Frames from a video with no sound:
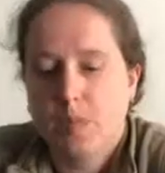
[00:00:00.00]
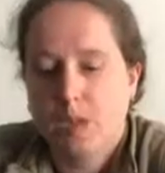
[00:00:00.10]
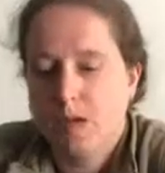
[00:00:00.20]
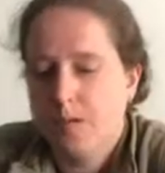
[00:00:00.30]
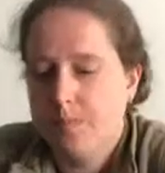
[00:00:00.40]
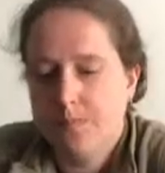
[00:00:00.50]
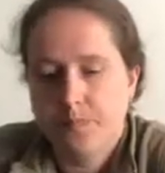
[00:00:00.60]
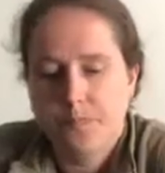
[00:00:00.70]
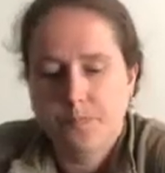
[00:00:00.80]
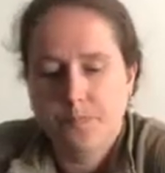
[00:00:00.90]

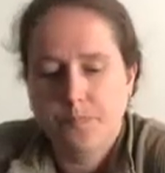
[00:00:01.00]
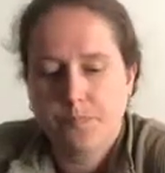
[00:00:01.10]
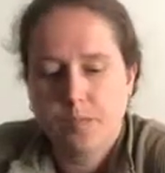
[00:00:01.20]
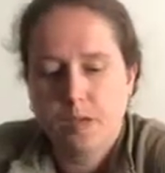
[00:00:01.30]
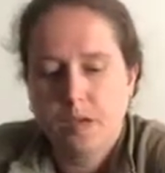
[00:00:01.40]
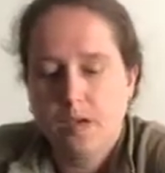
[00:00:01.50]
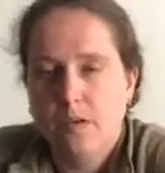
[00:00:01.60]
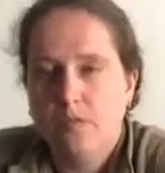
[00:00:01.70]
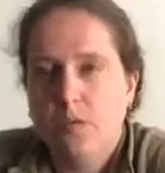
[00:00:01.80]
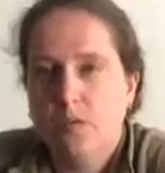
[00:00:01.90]

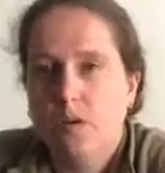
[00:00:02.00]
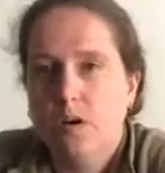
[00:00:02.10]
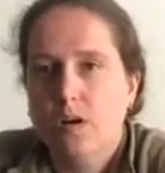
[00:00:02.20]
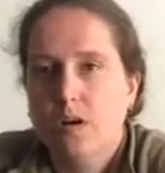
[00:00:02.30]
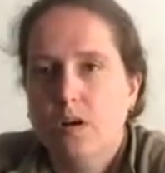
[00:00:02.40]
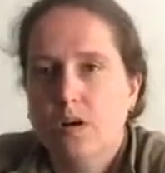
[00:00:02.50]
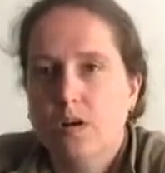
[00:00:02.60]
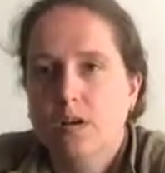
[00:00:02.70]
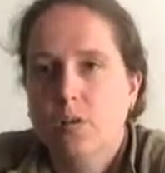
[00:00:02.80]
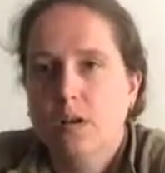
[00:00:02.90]
If you are
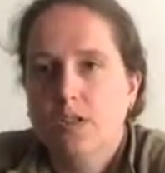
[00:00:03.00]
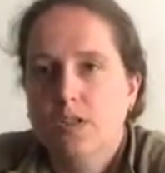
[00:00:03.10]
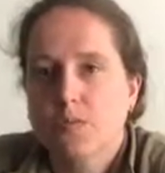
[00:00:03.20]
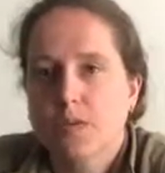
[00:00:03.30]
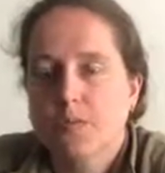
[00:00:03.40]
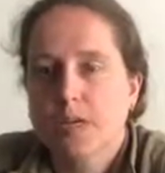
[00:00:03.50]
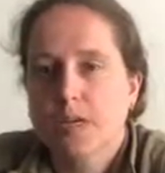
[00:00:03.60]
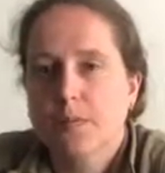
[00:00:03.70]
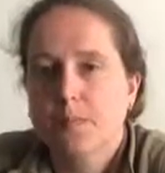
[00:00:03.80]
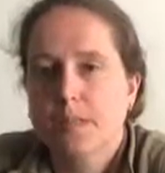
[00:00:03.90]
watching the
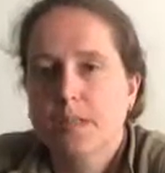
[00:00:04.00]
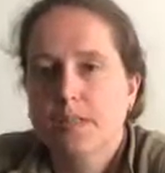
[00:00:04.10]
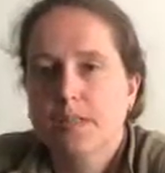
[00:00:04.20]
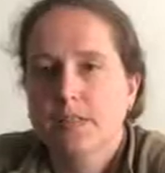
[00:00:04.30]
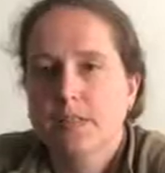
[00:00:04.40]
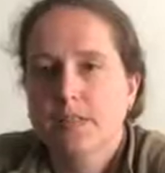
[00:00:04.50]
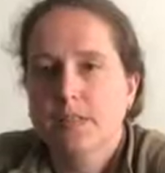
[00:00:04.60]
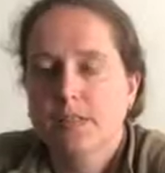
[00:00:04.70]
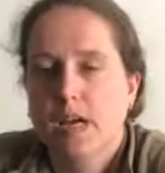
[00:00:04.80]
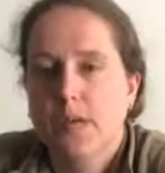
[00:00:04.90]
replay, please
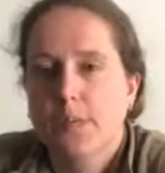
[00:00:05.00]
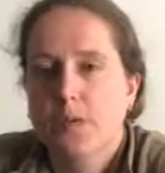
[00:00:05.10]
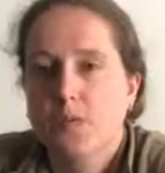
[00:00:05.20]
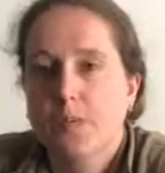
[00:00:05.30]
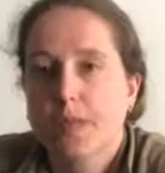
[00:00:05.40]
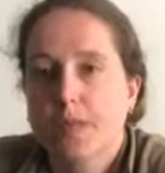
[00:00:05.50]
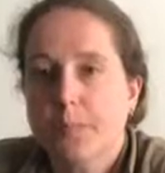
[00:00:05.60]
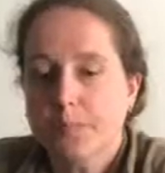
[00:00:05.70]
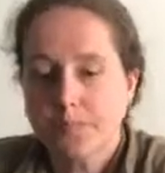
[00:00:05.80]
comment replay.